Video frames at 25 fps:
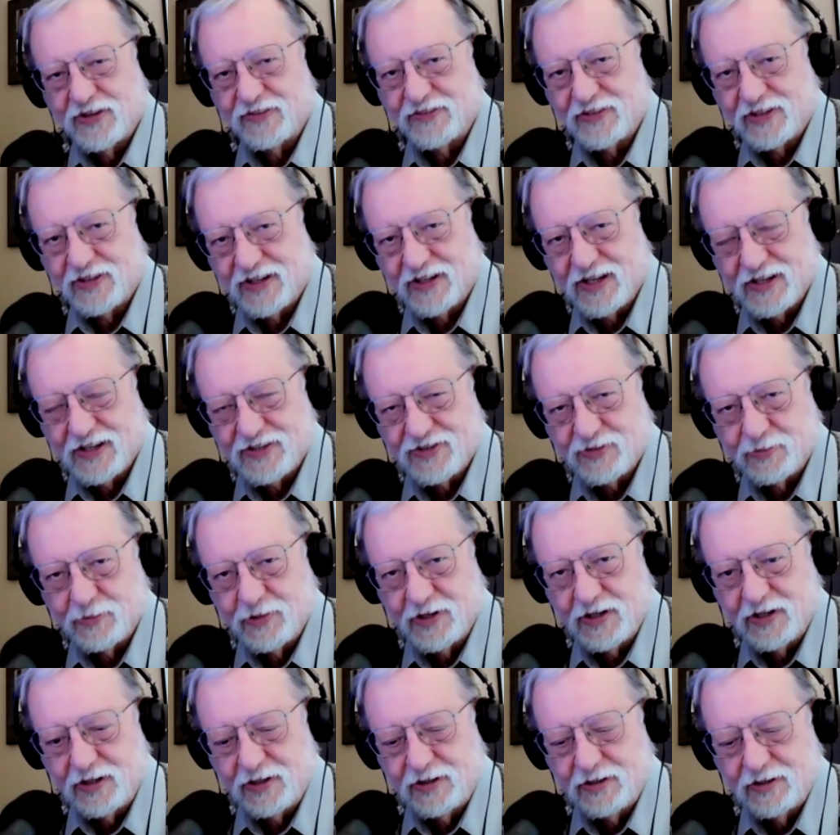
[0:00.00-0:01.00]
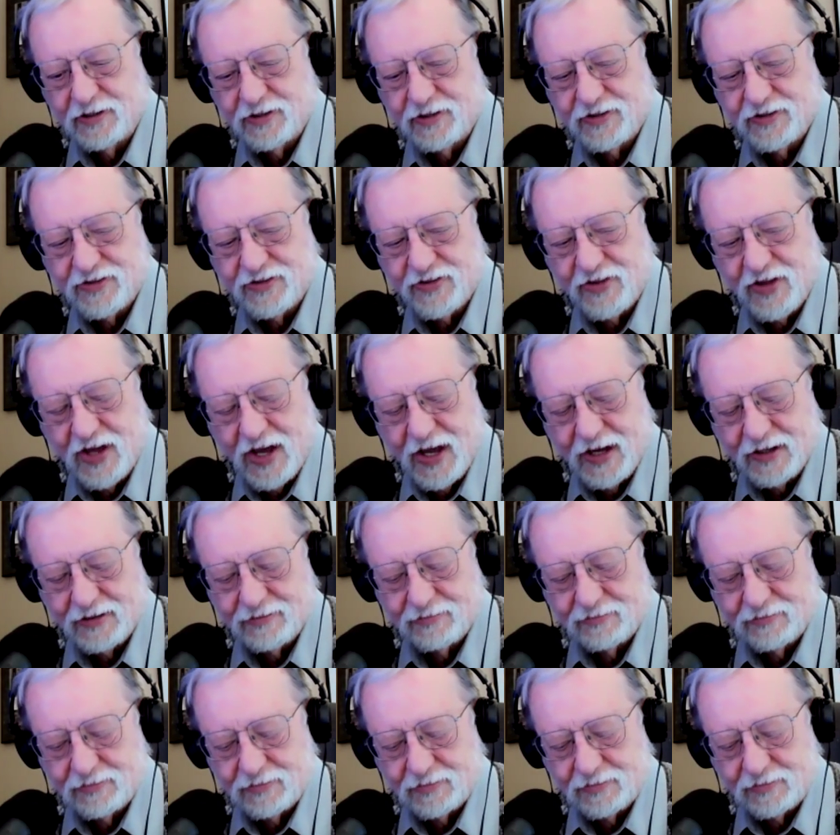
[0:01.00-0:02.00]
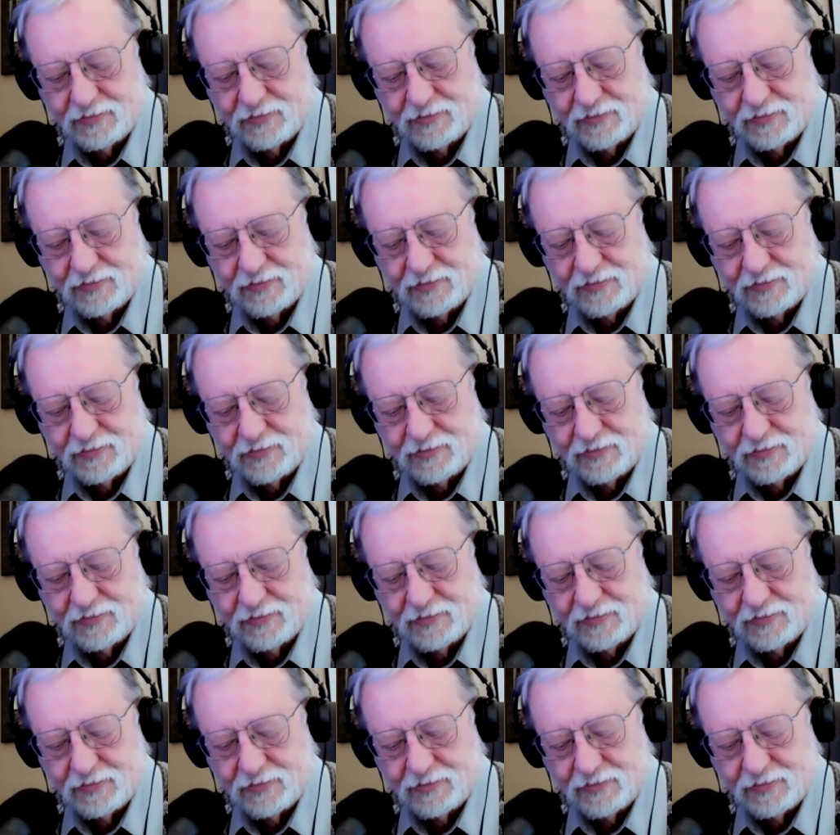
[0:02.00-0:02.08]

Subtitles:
one thing that gets me is that